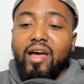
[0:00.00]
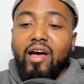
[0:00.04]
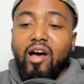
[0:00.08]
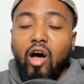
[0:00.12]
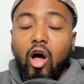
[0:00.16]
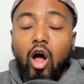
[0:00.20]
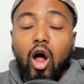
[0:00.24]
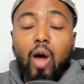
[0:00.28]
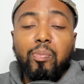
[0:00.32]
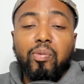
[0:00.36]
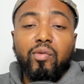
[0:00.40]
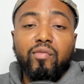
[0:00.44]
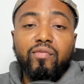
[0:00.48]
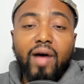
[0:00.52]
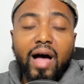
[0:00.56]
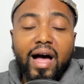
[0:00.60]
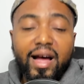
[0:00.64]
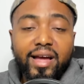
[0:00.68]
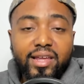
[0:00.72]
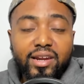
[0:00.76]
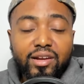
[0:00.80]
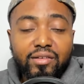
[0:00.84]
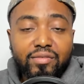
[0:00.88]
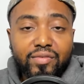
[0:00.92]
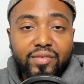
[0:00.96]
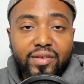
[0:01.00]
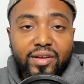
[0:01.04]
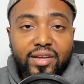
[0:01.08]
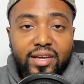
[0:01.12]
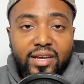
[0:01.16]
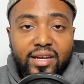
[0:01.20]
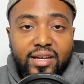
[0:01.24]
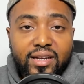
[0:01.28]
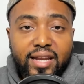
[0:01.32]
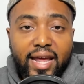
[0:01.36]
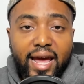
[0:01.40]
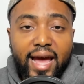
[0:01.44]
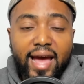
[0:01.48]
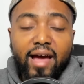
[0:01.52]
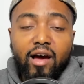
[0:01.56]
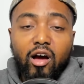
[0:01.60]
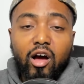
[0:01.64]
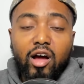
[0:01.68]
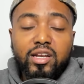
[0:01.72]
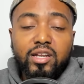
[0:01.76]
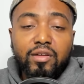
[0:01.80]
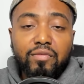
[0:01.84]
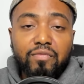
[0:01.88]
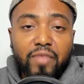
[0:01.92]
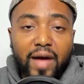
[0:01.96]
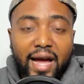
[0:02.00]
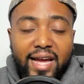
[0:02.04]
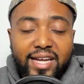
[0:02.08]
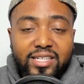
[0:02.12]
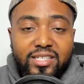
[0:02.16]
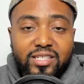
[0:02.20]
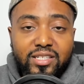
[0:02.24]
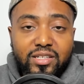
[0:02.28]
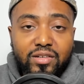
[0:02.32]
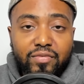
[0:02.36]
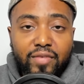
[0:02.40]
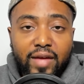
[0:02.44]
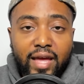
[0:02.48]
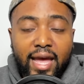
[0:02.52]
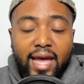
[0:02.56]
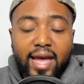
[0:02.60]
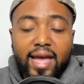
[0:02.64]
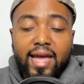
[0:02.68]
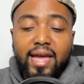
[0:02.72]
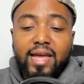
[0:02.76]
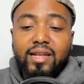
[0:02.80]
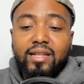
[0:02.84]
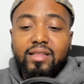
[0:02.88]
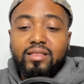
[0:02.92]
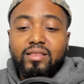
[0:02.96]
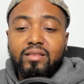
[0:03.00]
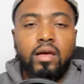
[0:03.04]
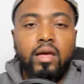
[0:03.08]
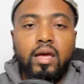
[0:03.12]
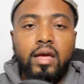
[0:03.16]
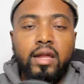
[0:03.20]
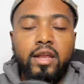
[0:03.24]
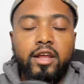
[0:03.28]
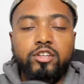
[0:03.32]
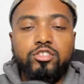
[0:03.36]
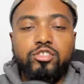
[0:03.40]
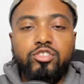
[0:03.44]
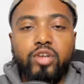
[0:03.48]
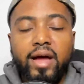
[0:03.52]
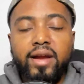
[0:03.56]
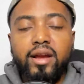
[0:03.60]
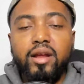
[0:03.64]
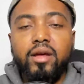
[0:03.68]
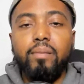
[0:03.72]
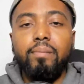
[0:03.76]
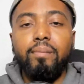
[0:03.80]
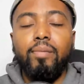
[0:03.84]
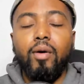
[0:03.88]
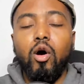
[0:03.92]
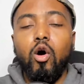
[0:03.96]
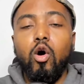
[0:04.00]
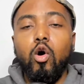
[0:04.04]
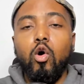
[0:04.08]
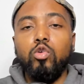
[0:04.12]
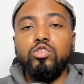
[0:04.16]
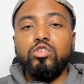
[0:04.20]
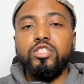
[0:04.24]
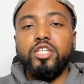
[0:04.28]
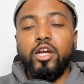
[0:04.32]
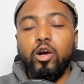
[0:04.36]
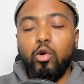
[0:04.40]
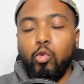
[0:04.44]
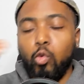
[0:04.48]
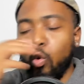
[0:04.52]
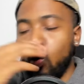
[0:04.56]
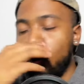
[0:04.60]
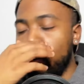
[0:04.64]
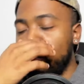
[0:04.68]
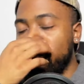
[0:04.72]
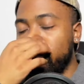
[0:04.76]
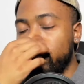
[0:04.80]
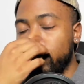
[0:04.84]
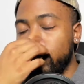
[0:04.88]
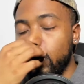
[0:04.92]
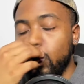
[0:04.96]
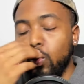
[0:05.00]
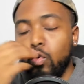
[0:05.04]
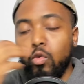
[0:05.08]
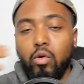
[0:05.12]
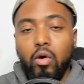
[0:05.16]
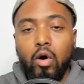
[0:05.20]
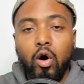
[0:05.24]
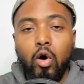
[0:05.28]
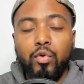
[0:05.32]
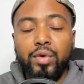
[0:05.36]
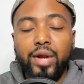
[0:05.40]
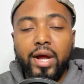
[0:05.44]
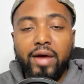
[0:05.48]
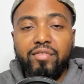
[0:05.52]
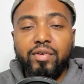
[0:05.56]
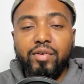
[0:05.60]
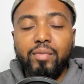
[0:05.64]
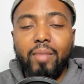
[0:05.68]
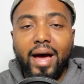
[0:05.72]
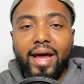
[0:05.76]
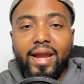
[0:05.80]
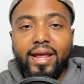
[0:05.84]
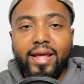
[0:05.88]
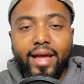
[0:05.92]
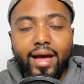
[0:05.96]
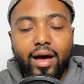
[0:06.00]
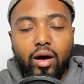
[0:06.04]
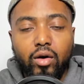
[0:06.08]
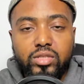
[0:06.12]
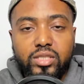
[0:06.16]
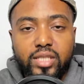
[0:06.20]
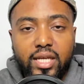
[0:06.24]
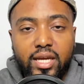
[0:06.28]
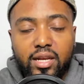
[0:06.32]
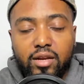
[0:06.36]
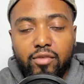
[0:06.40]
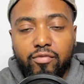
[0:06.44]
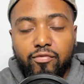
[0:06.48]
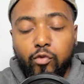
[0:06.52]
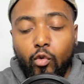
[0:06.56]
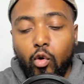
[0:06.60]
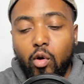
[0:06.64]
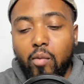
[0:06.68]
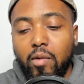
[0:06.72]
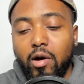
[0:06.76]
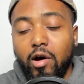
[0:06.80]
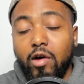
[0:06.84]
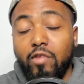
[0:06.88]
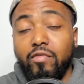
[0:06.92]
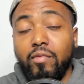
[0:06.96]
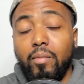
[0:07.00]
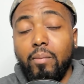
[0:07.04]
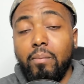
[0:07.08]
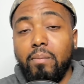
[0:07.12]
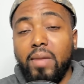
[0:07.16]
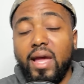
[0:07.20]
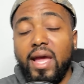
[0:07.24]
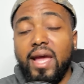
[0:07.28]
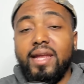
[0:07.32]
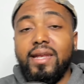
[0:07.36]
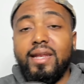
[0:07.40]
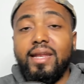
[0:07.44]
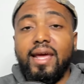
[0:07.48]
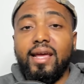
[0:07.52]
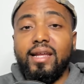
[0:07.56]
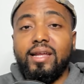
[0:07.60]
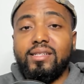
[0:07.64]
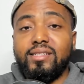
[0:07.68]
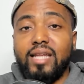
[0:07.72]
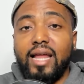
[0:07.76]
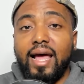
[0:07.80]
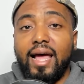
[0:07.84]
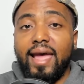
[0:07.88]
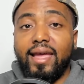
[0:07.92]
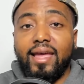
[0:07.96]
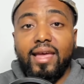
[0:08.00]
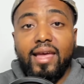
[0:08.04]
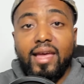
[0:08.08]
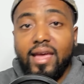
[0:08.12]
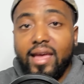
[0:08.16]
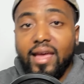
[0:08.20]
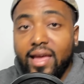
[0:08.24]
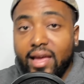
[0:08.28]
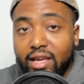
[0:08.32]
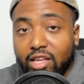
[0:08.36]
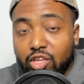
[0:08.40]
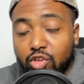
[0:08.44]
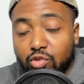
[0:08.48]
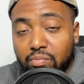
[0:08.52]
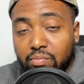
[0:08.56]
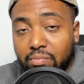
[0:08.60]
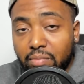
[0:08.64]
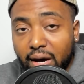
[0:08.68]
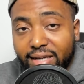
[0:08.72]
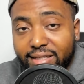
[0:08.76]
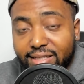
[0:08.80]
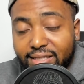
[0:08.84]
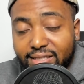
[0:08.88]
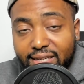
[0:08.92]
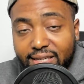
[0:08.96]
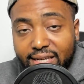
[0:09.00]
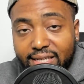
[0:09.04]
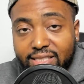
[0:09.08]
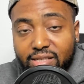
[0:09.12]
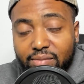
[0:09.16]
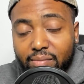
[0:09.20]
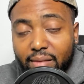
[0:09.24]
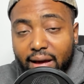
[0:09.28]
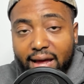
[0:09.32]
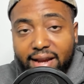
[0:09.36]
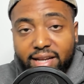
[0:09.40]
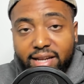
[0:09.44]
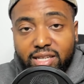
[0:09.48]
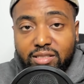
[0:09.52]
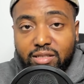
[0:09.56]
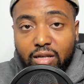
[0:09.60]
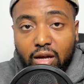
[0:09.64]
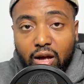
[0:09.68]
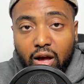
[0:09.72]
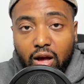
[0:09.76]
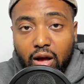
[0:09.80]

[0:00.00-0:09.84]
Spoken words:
are provocative, that are divisive, and they're trying to impose their worldview on everybody else in the form of mandates like you must say somebody's